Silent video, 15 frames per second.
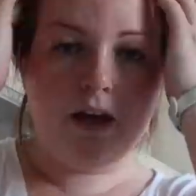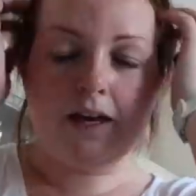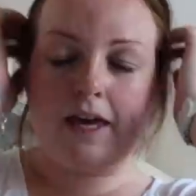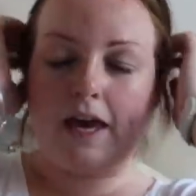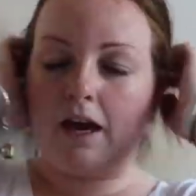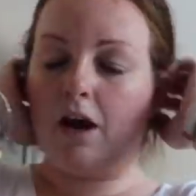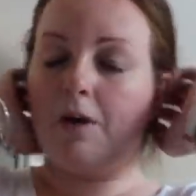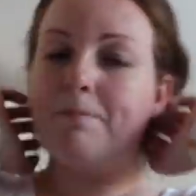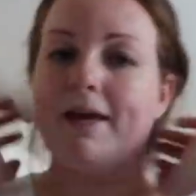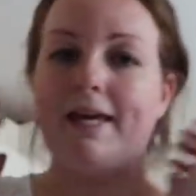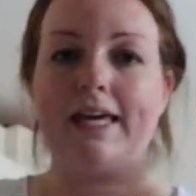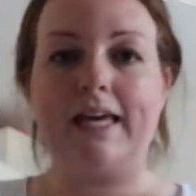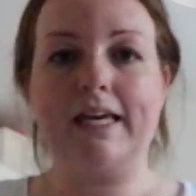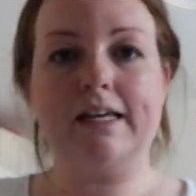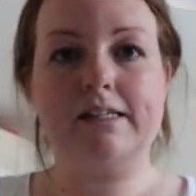okay I'm
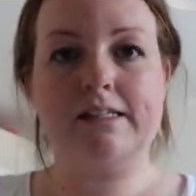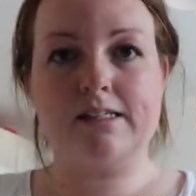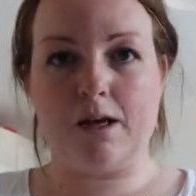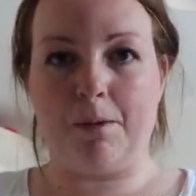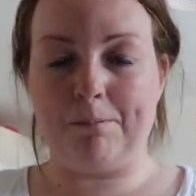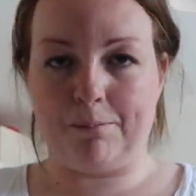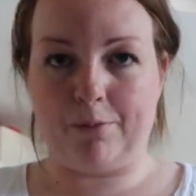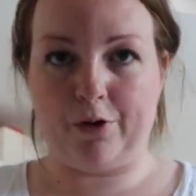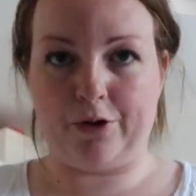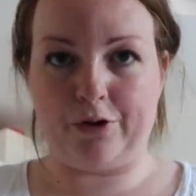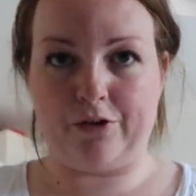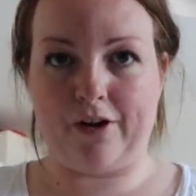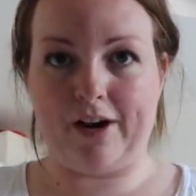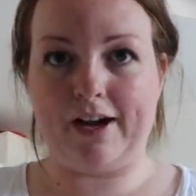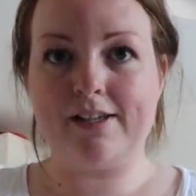making some
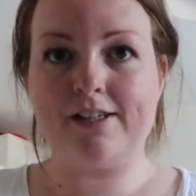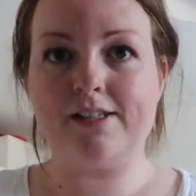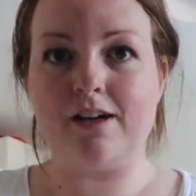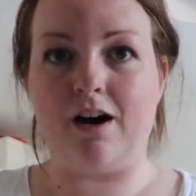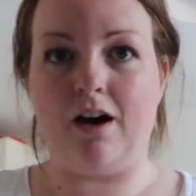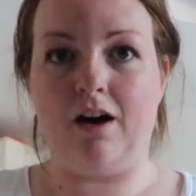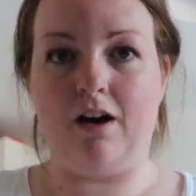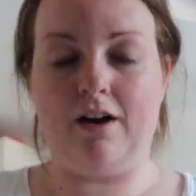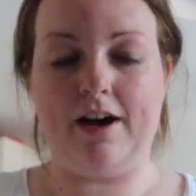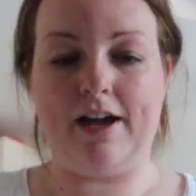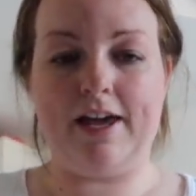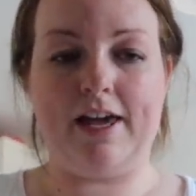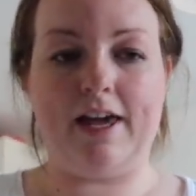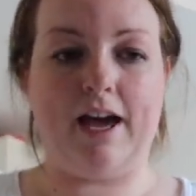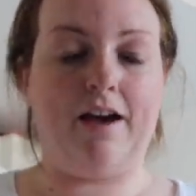progress
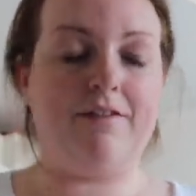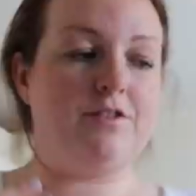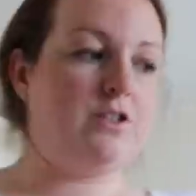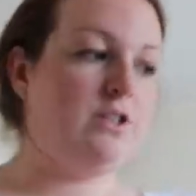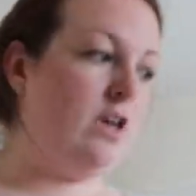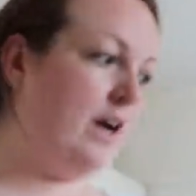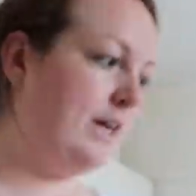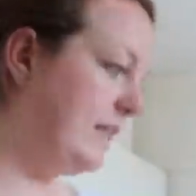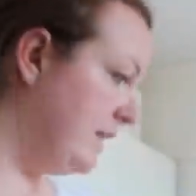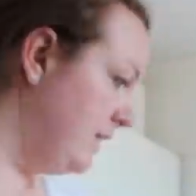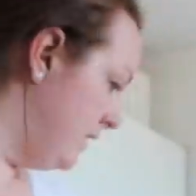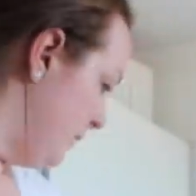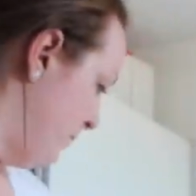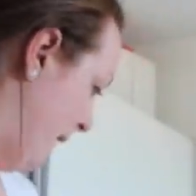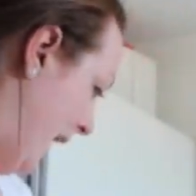I have
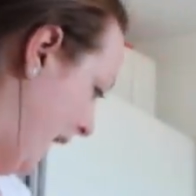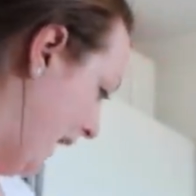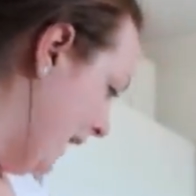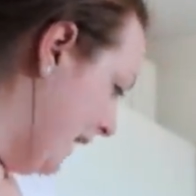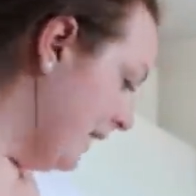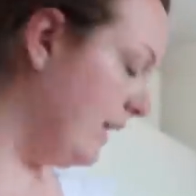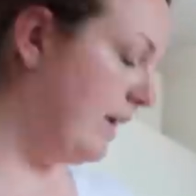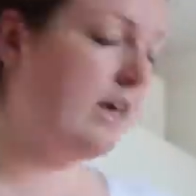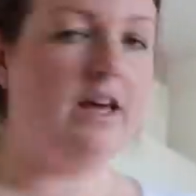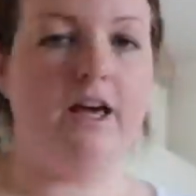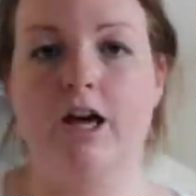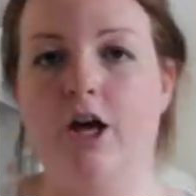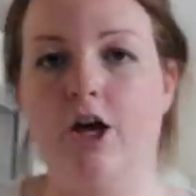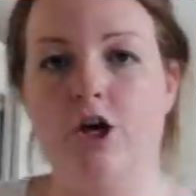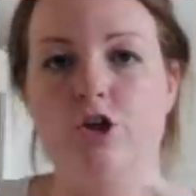decided to pack
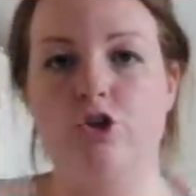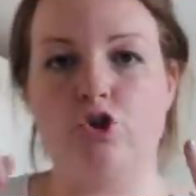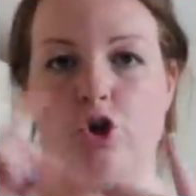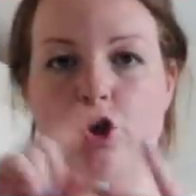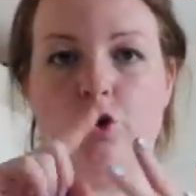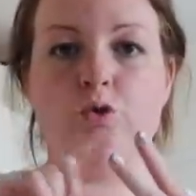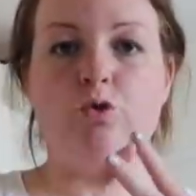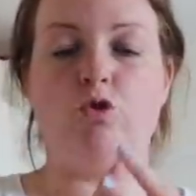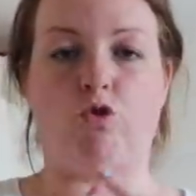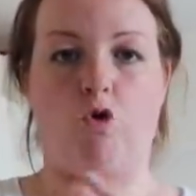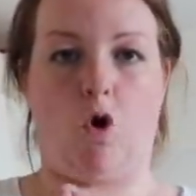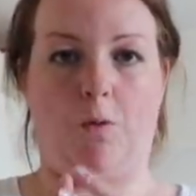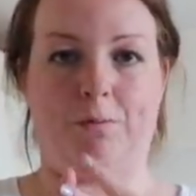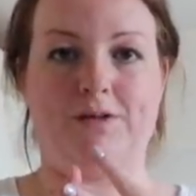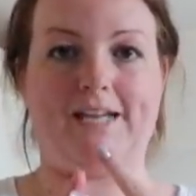two
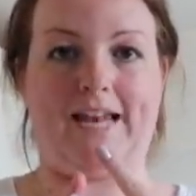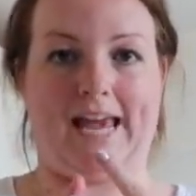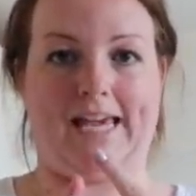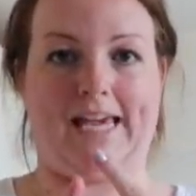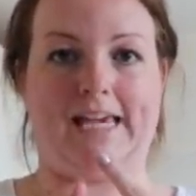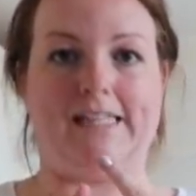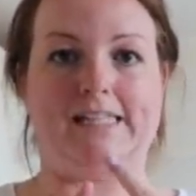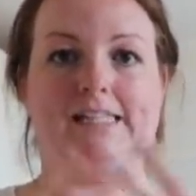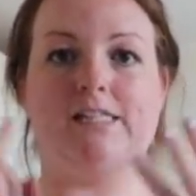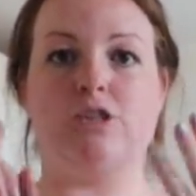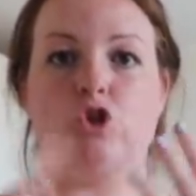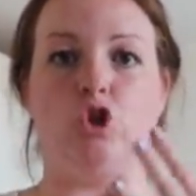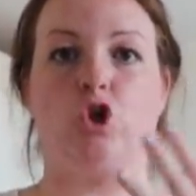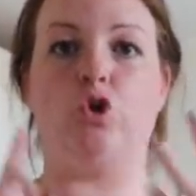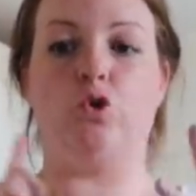cropped leggings,
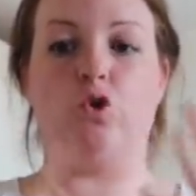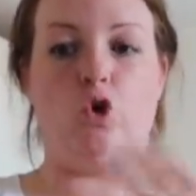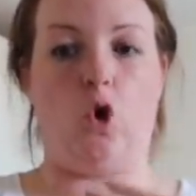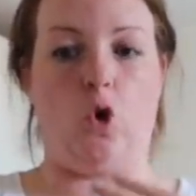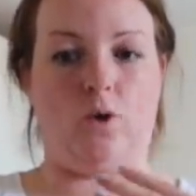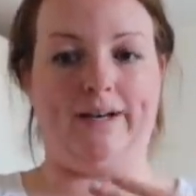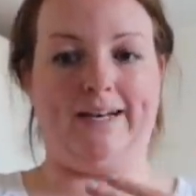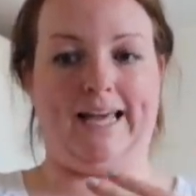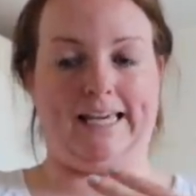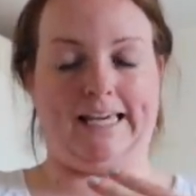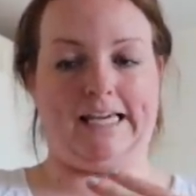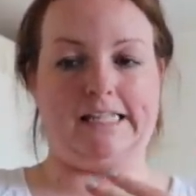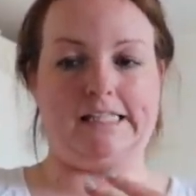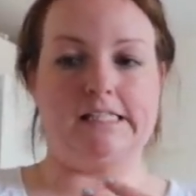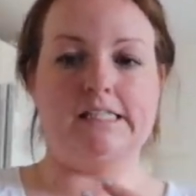two long
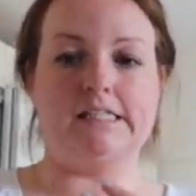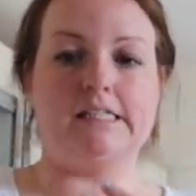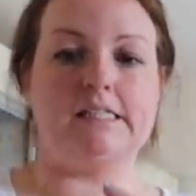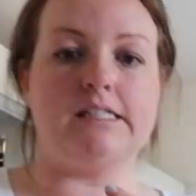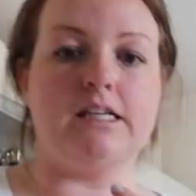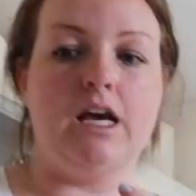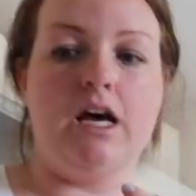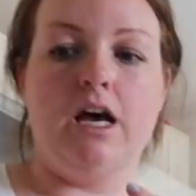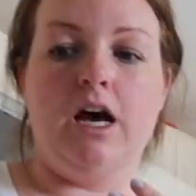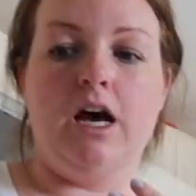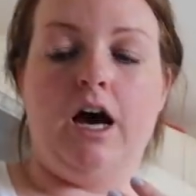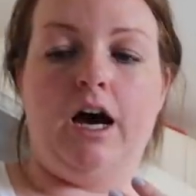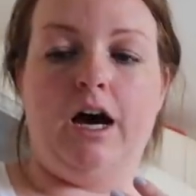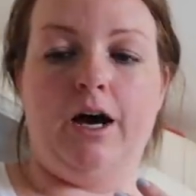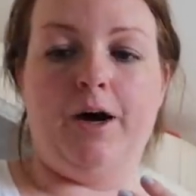leggings,
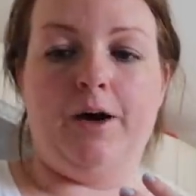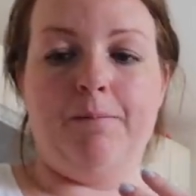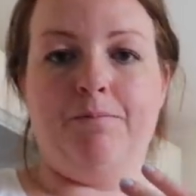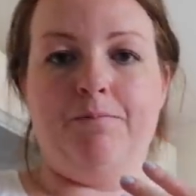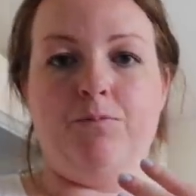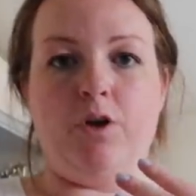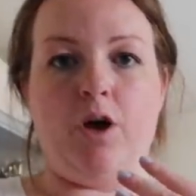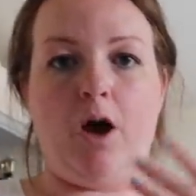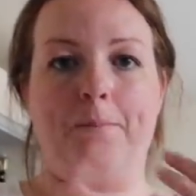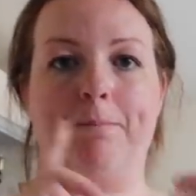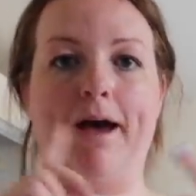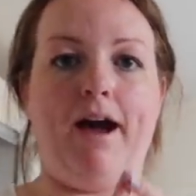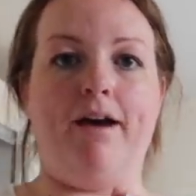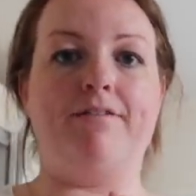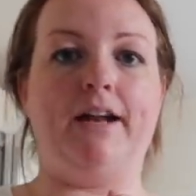um, a
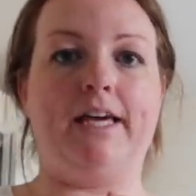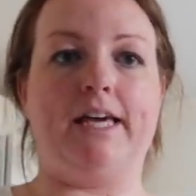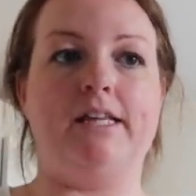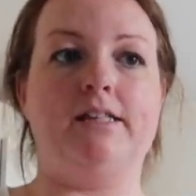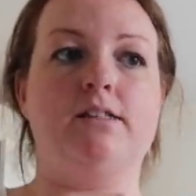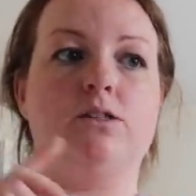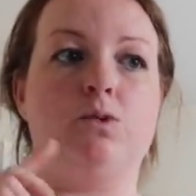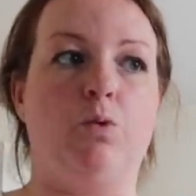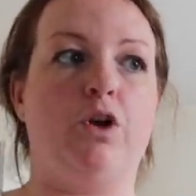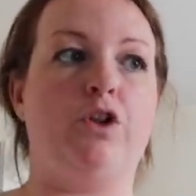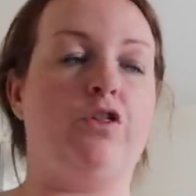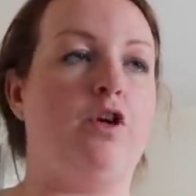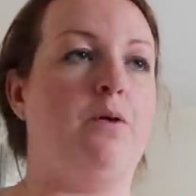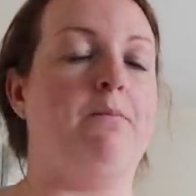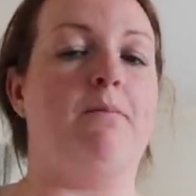pair of leggings, one
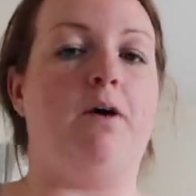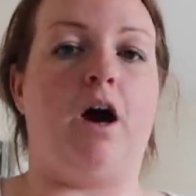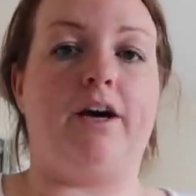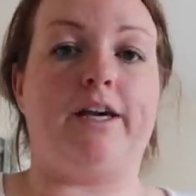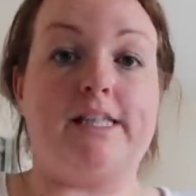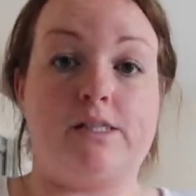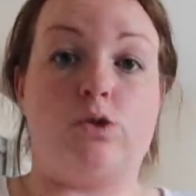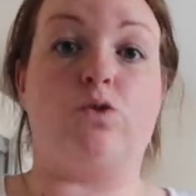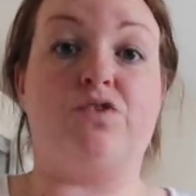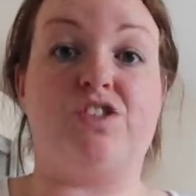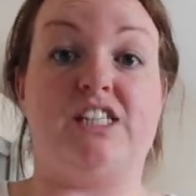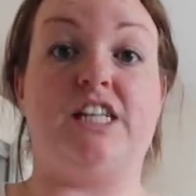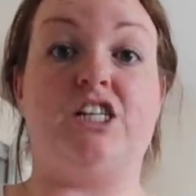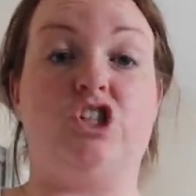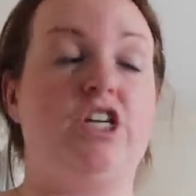of them I can sort of
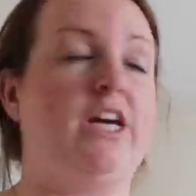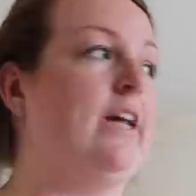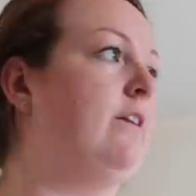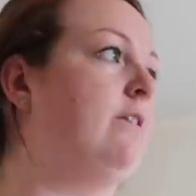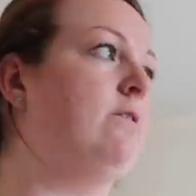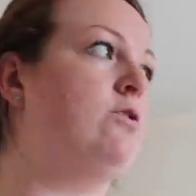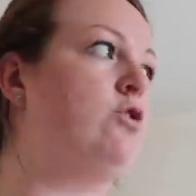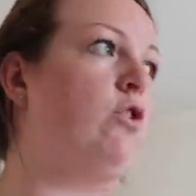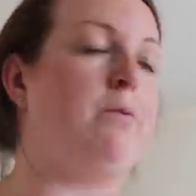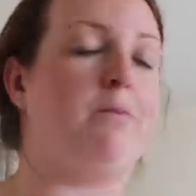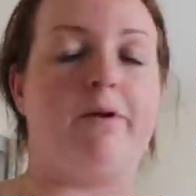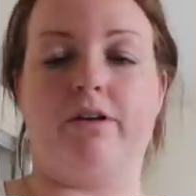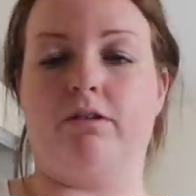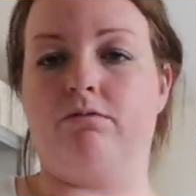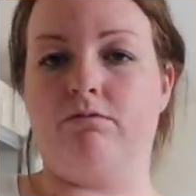cinch in. Sorry,
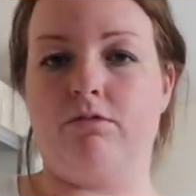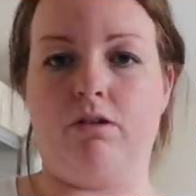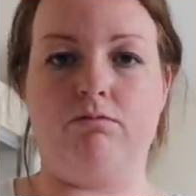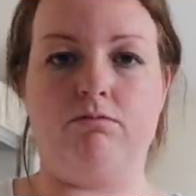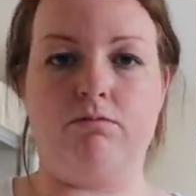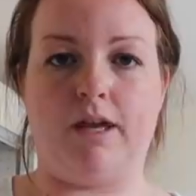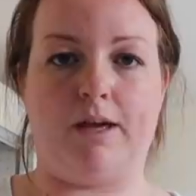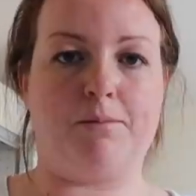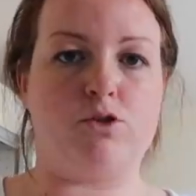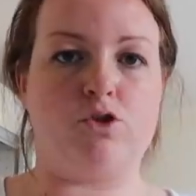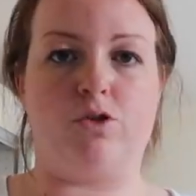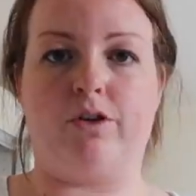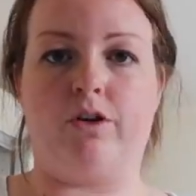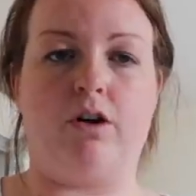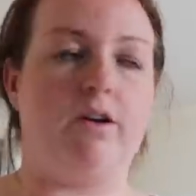my neighbour's
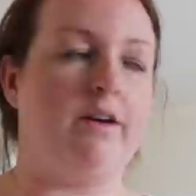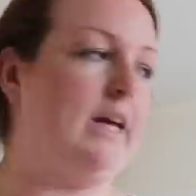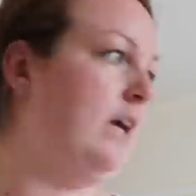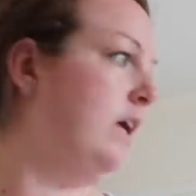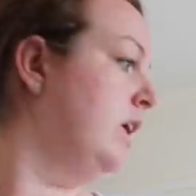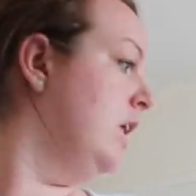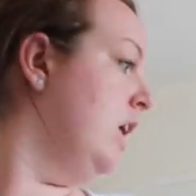doing gardening.